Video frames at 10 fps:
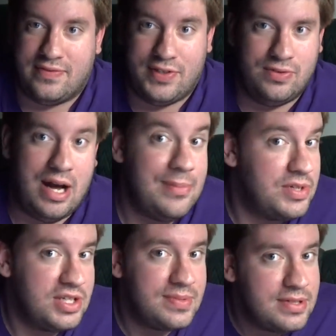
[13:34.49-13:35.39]
a few
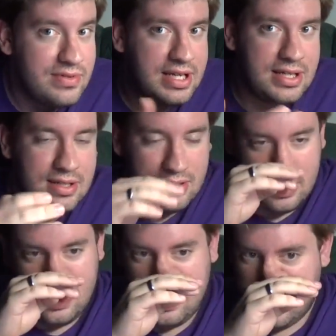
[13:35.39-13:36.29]
options between,
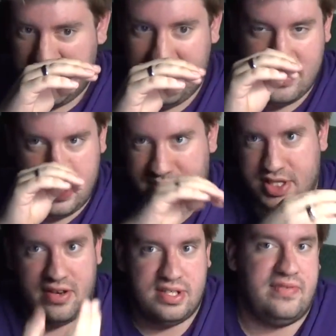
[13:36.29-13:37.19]
it was
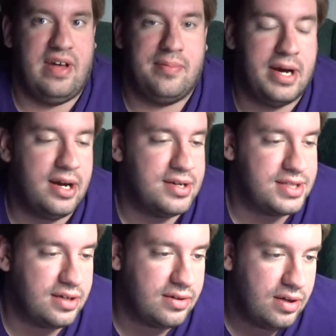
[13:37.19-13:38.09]
almost always a vampire,
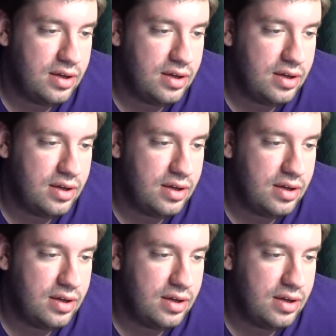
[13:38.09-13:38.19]
so.